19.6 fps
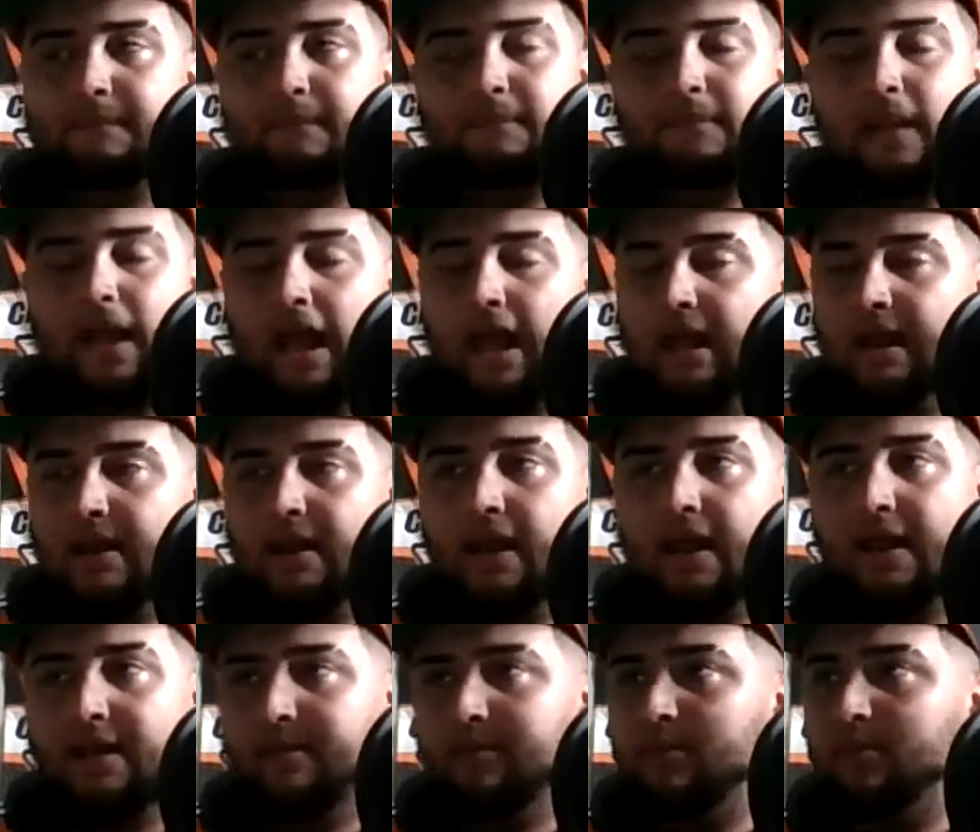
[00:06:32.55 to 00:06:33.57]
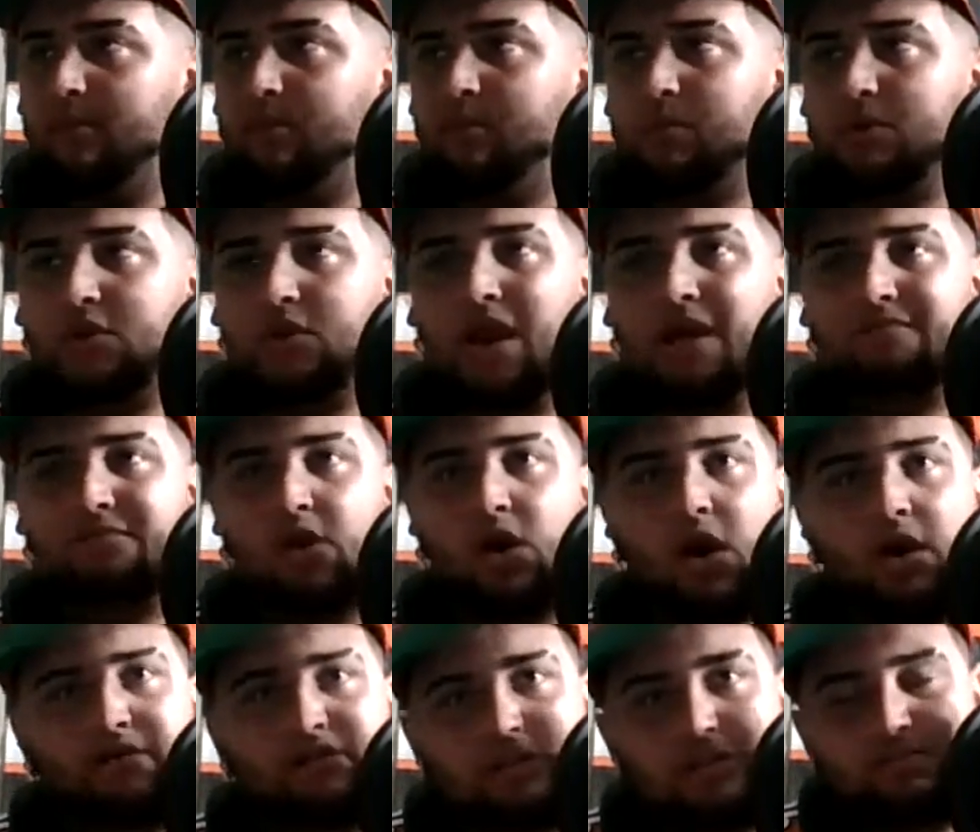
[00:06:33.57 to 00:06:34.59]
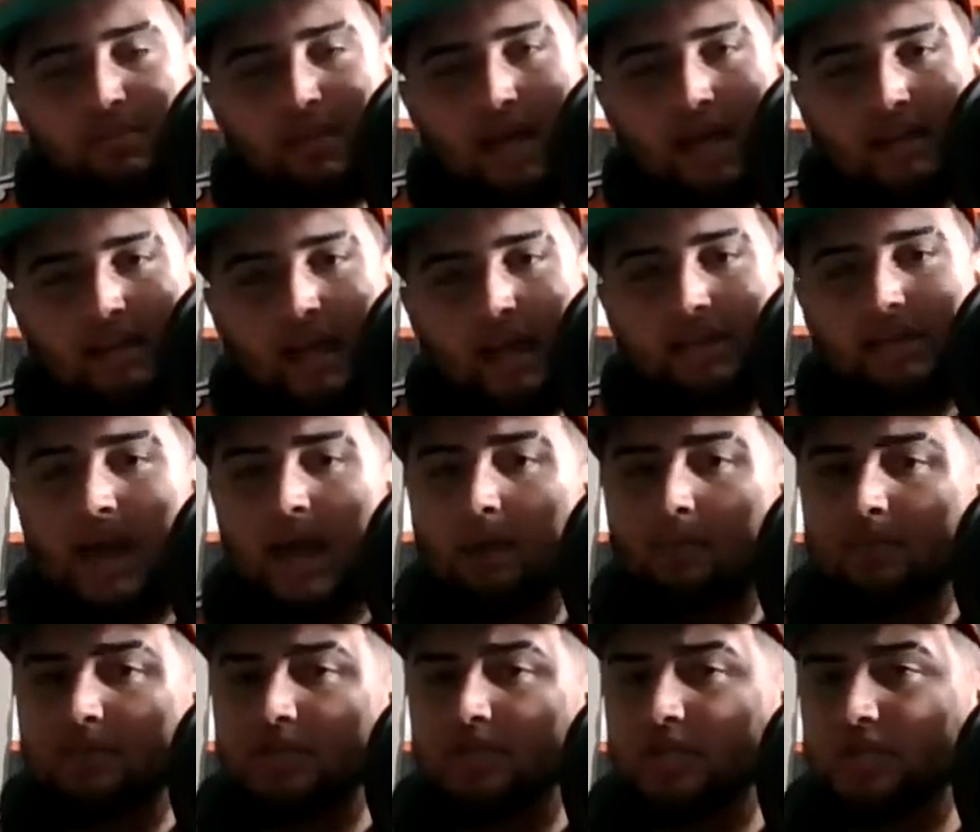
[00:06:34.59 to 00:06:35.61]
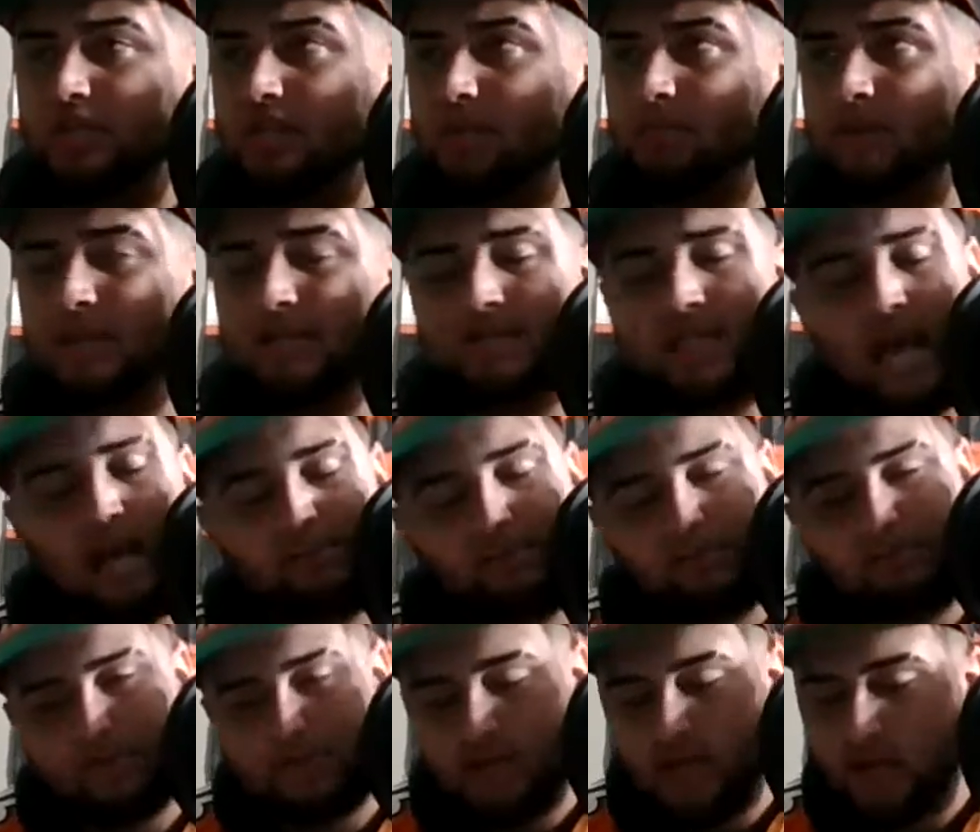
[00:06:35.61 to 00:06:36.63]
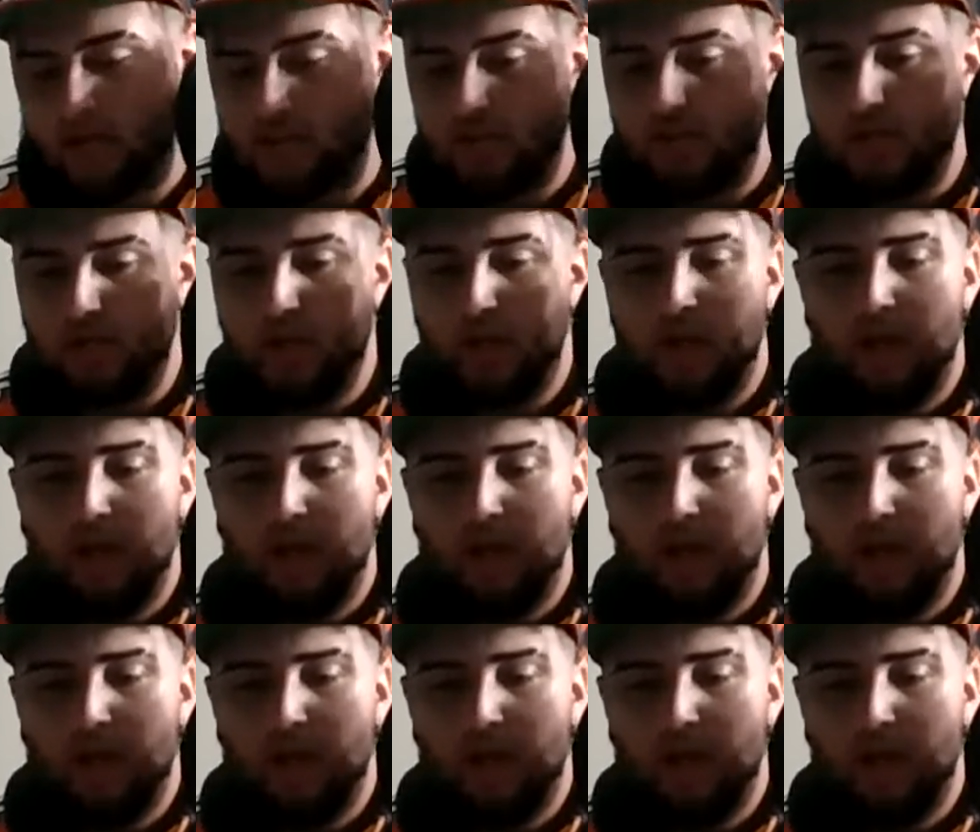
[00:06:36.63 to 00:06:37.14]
when you have the offense playing like that with such limited time of possession,